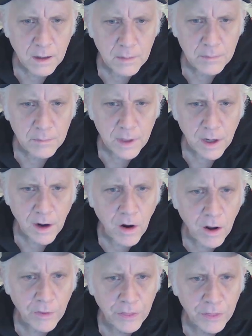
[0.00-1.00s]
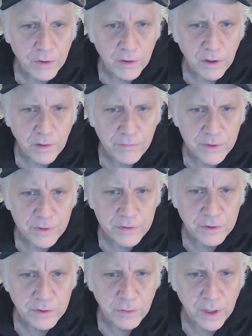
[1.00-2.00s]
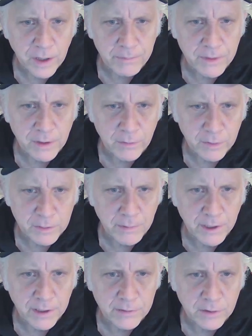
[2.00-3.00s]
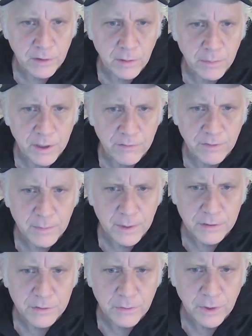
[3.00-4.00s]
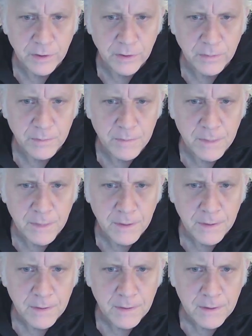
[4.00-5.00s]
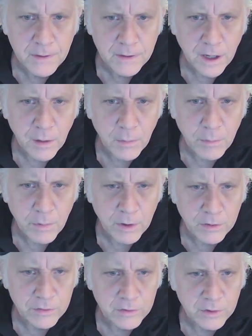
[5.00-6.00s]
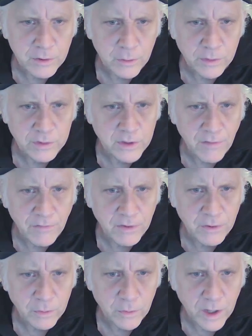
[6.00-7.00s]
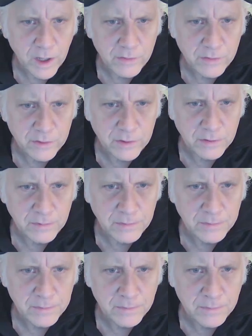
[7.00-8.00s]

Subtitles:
the author of the script that was planted on me from Israel, Gail Burstyn, who was never arrested,